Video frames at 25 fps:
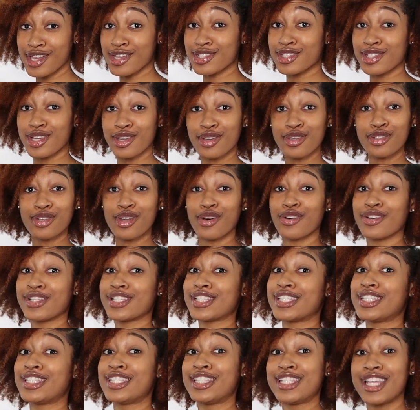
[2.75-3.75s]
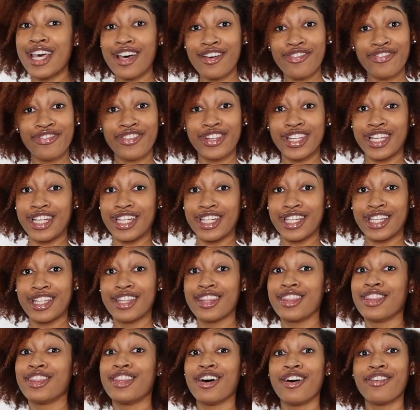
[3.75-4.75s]
So you know it's definitely
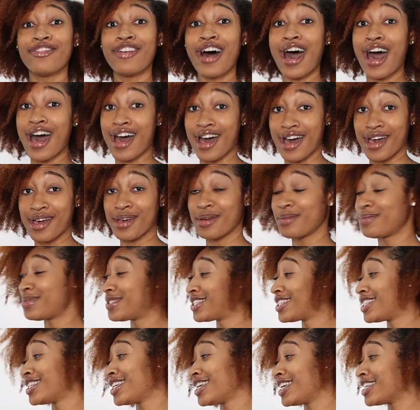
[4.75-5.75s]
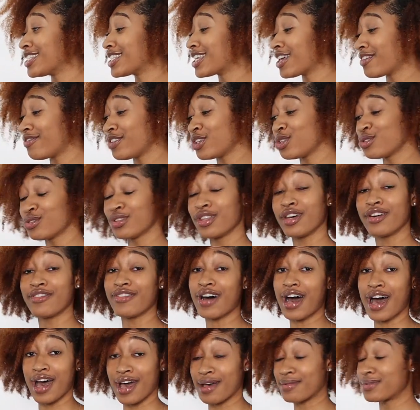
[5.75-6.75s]
the vibes. It's giving you the
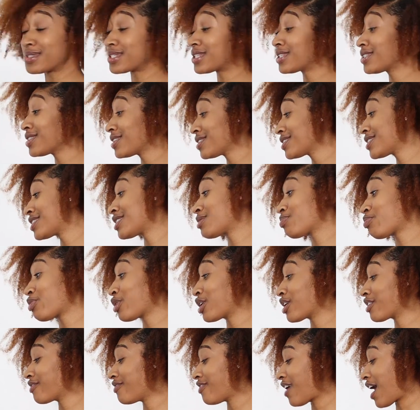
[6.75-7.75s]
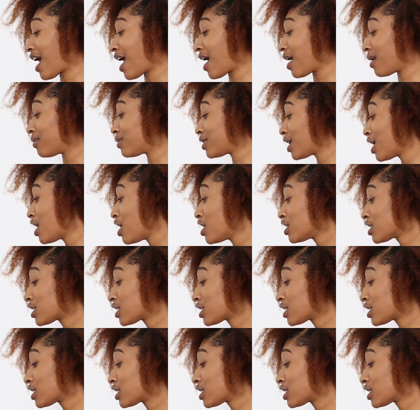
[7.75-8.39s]
vibes, spring vibes.